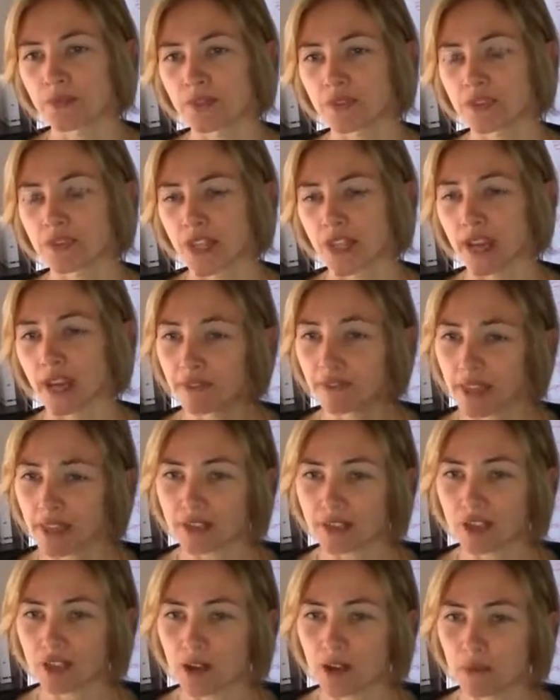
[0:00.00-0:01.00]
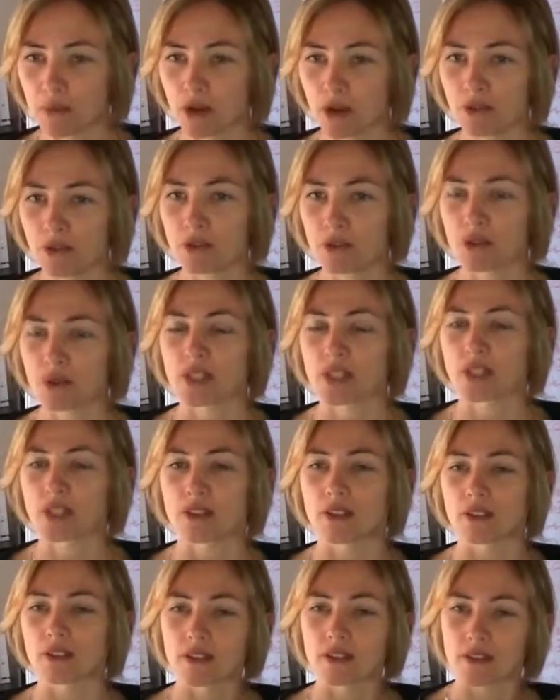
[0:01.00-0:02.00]
have that time off, or
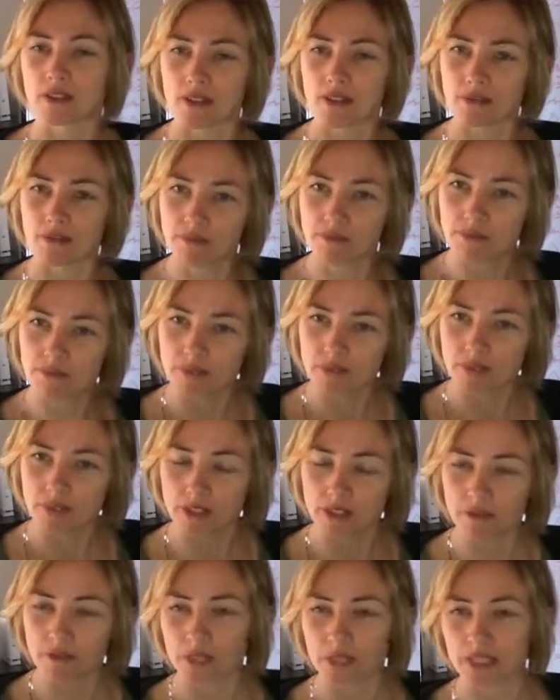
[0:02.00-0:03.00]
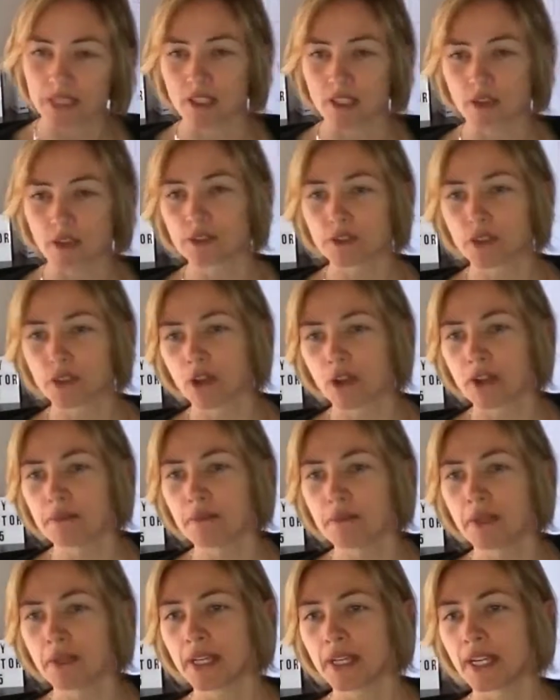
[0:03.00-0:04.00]
to give myself
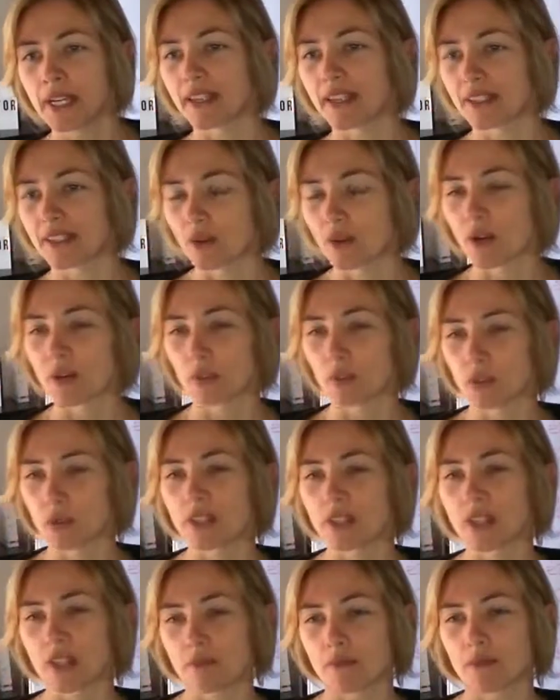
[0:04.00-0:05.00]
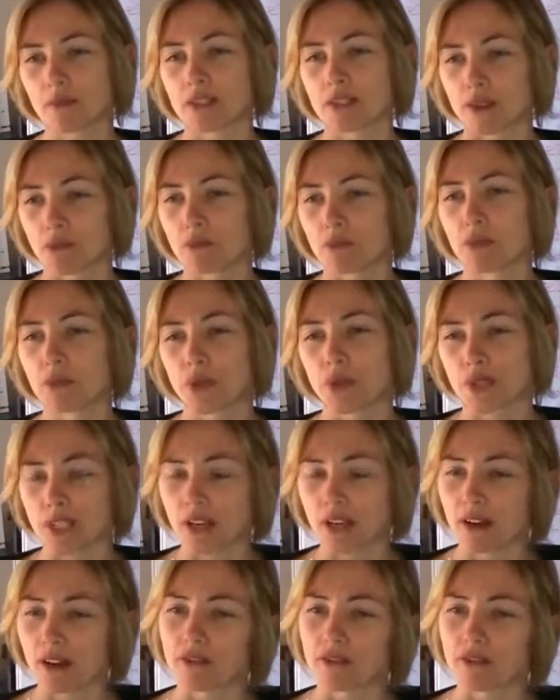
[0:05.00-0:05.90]
time. And so I would get myself burnt out